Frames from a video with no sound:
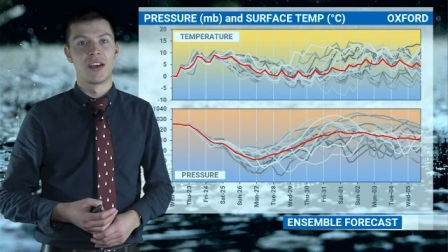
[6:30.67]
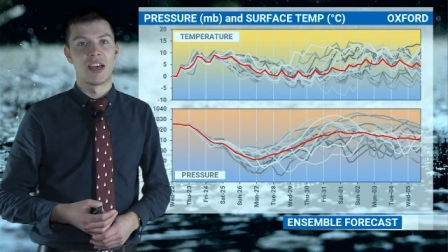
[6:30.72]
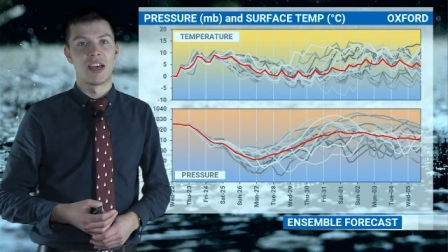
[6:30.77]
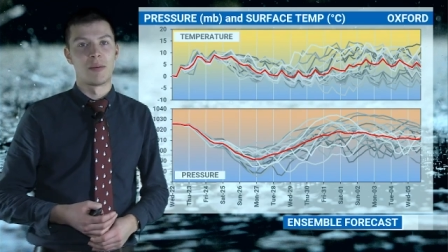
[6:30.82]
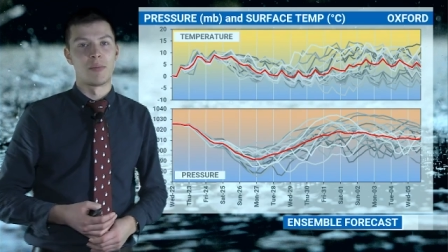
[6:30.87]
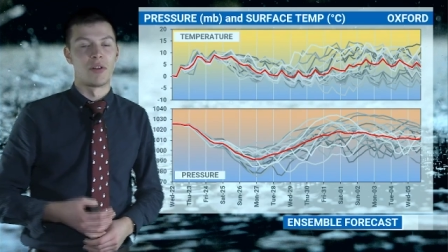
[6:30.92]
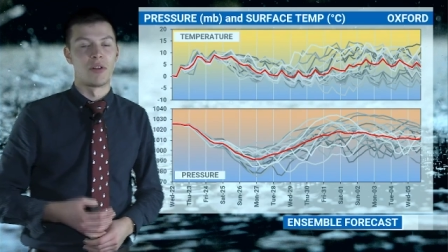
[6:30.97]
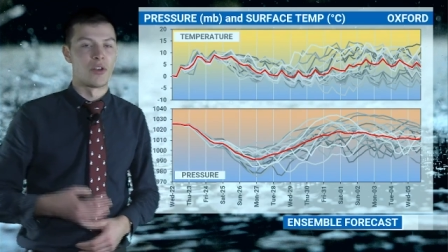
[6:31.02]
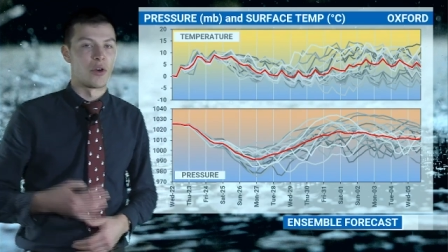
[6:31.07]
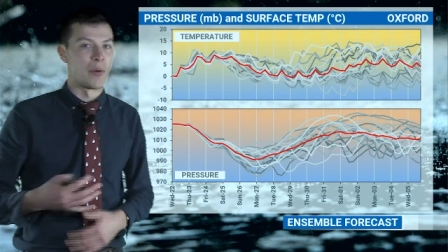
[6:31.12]

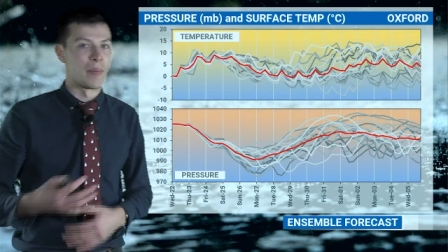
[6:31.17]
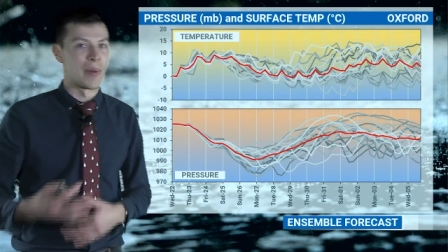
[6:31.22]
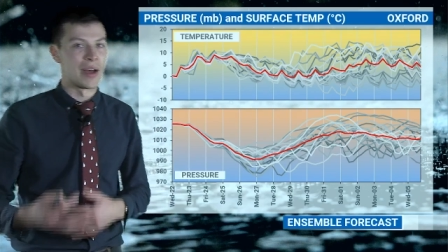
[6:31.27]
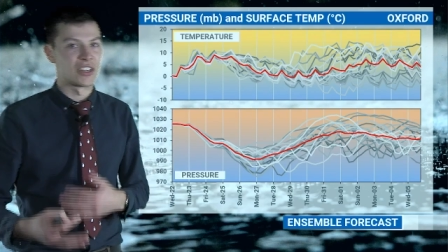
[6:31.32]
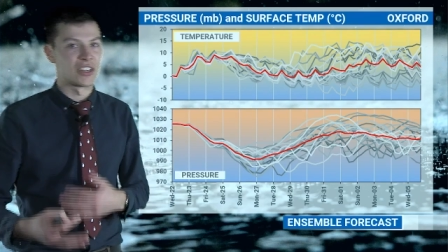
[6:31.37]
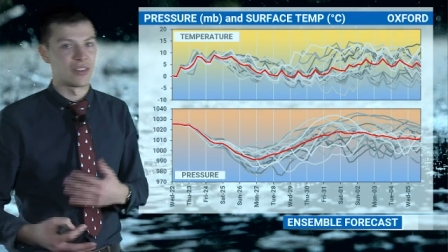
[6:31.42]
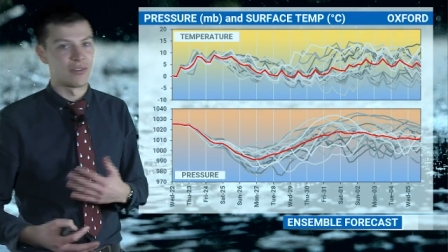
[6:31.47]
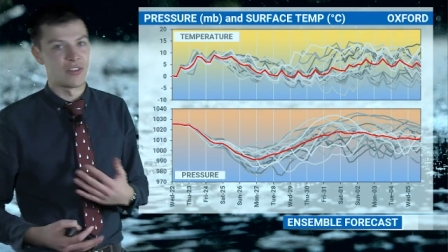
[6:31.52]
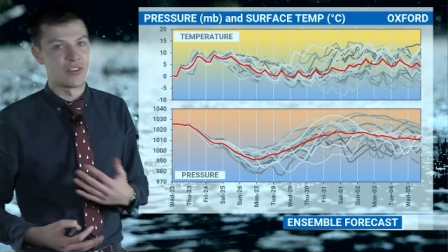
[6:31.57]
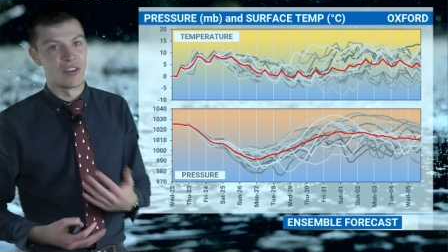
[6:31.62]
Although I
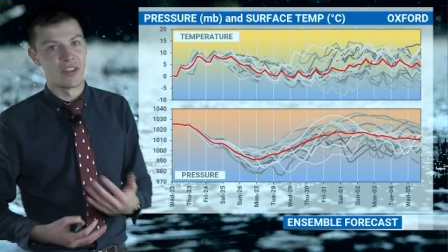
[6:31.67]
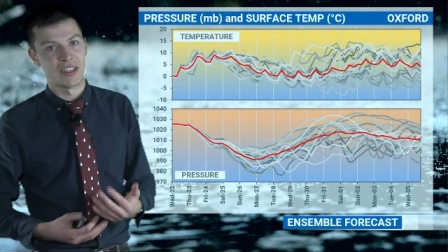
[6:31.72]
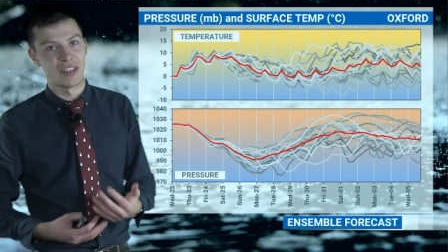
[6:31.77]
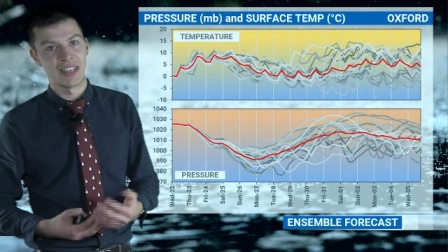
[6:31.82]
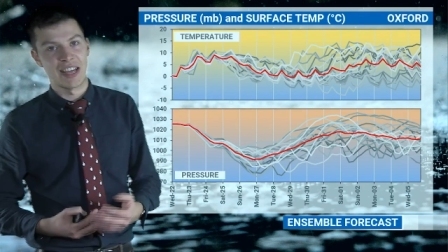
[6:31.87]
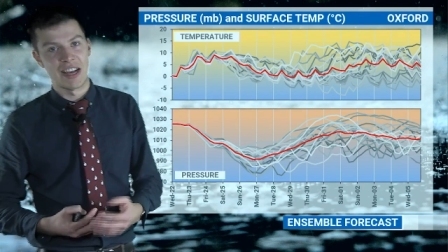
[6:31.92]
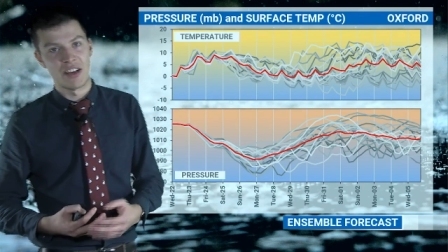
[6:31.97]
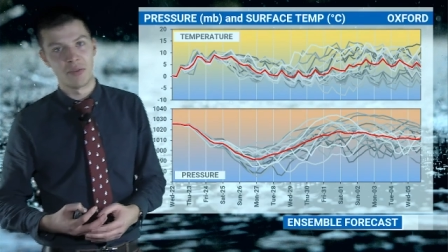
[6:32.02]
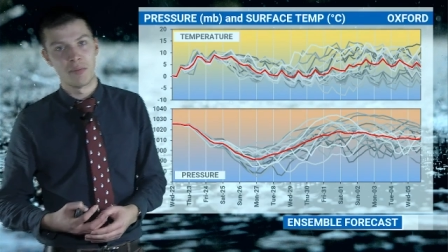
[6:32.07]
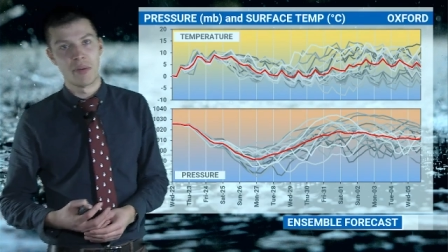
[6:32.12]
imagine further
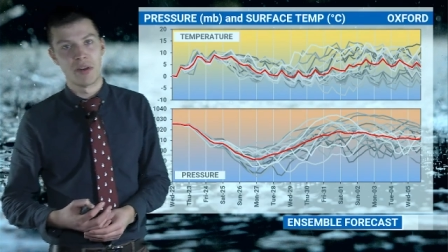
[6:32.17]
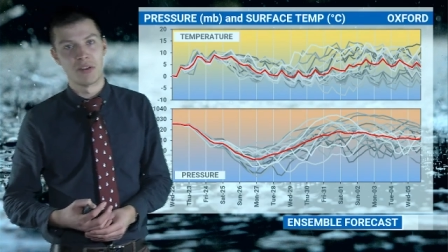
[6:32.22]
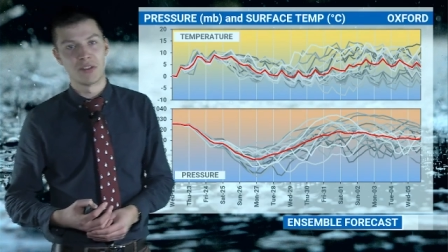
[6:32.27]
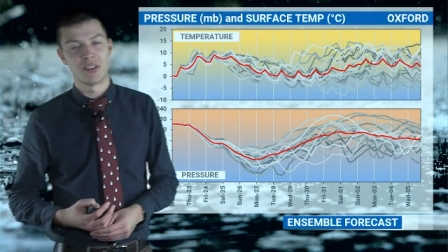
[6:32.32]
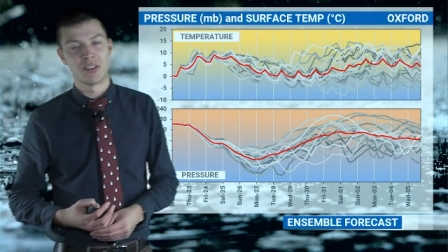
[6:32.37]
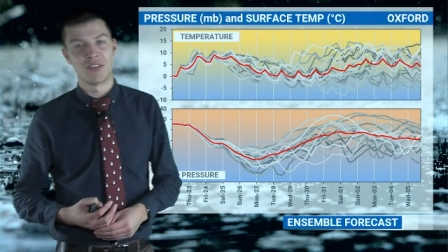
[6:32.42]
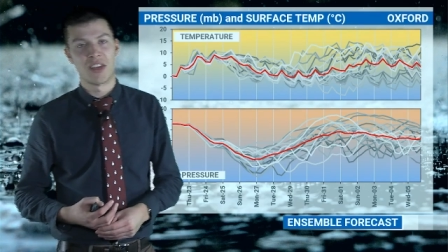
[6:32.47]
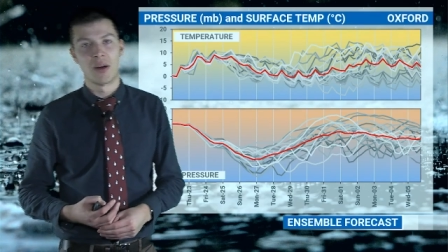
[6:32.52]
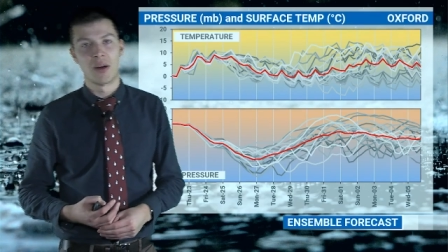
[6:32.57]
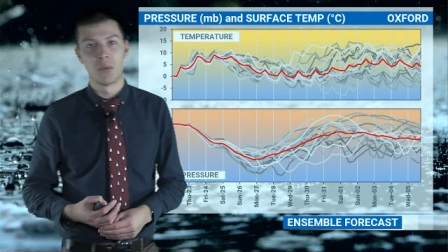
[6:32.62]
south,
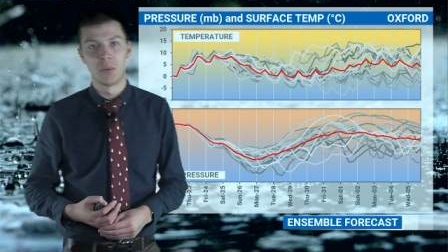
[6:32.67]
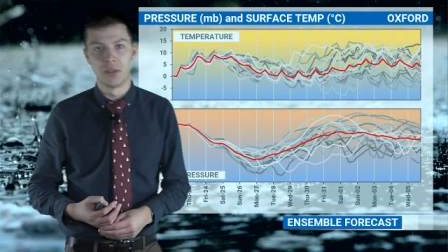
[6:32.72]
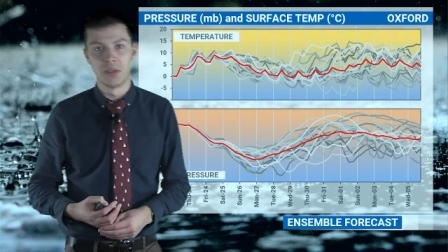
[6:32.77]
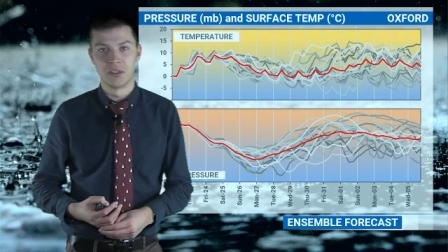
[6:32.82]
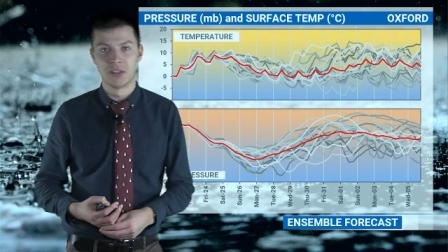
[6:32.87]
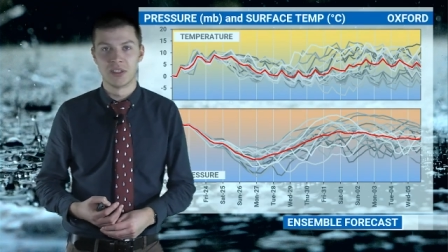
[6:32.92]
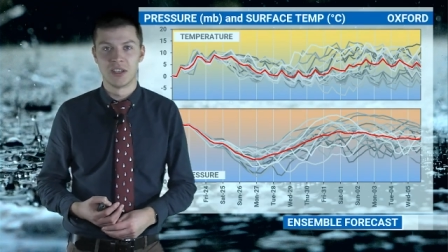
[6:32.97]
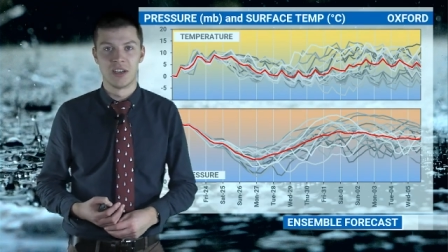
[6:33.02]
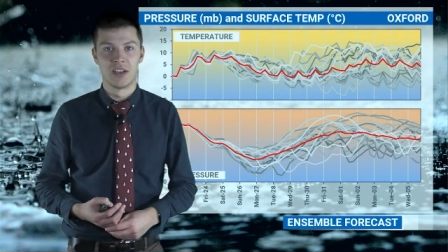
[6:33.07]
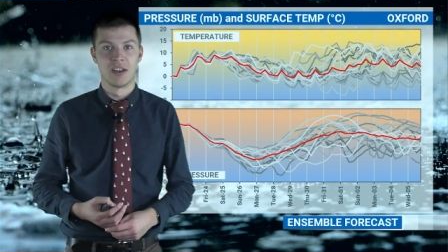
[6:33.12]
most of that will
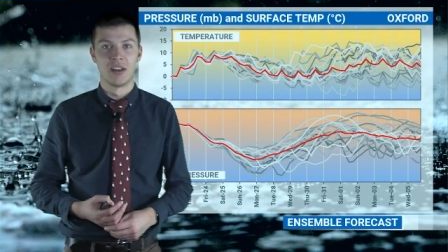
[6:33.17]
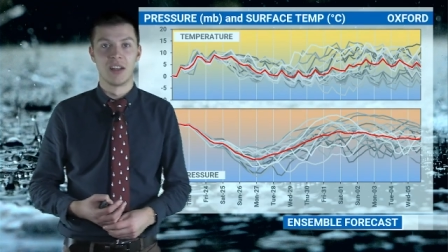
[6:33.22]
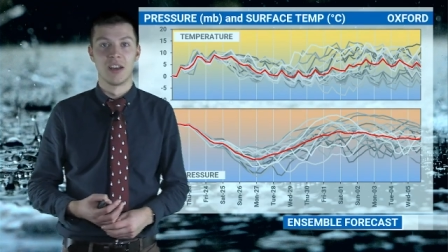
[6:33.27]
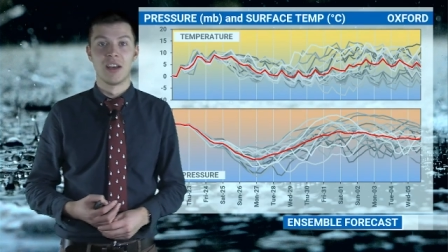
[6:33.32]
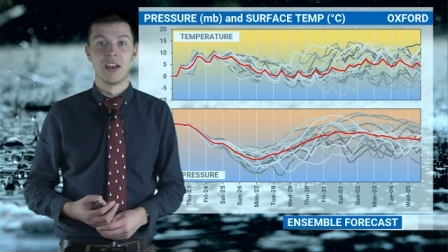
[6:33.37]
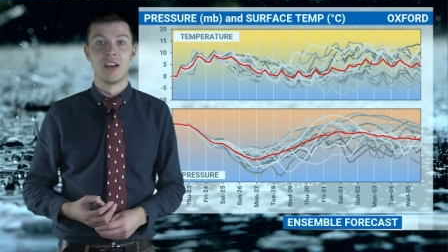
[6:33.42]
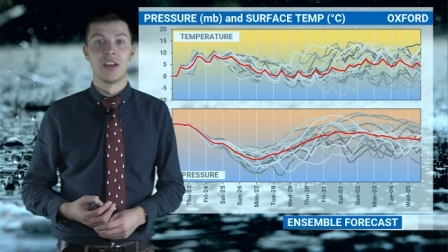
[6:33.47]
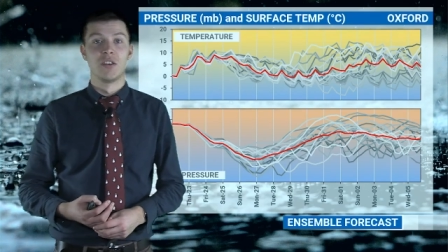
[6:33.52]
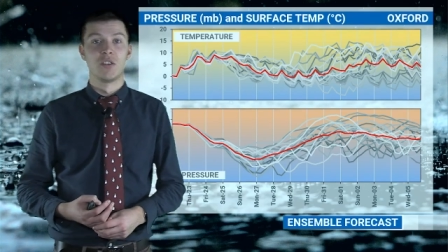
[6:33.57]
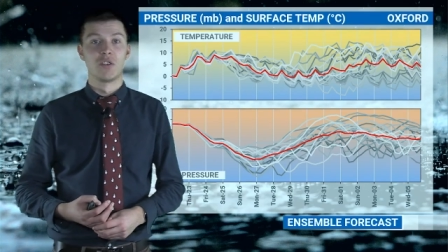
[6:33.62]
turn
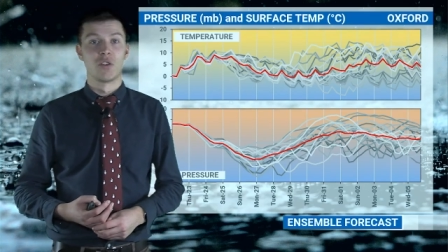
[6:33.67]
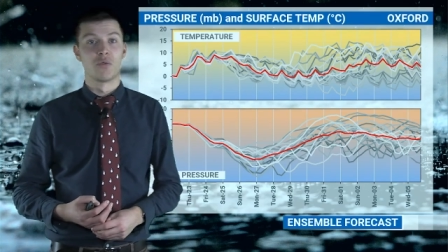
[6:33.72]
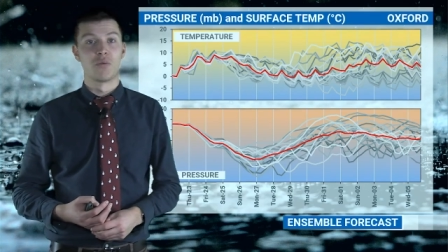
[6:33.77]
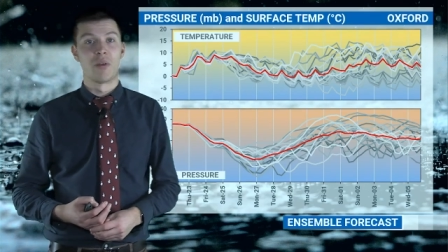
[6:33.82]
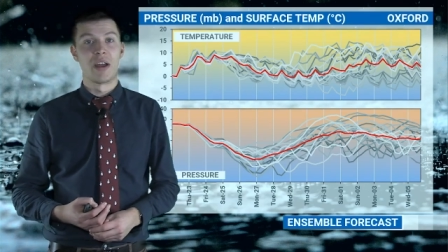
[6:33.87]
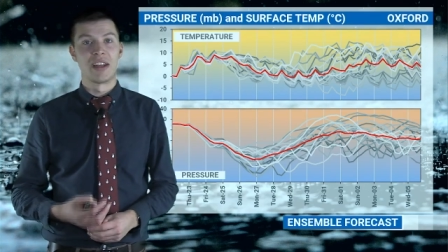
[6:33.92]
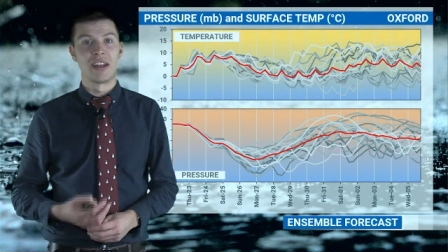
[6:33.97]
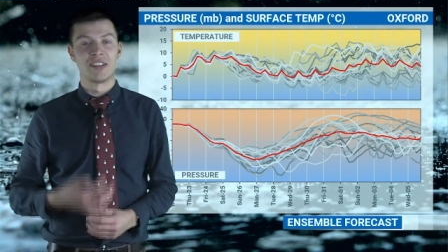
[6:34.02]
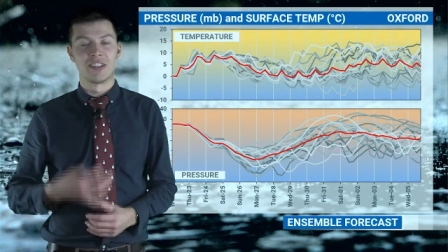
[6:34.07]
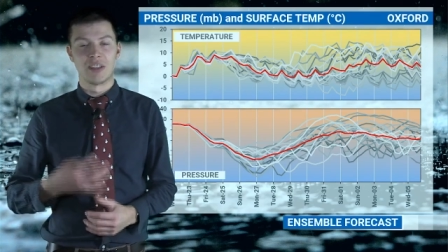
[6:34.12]
to rain.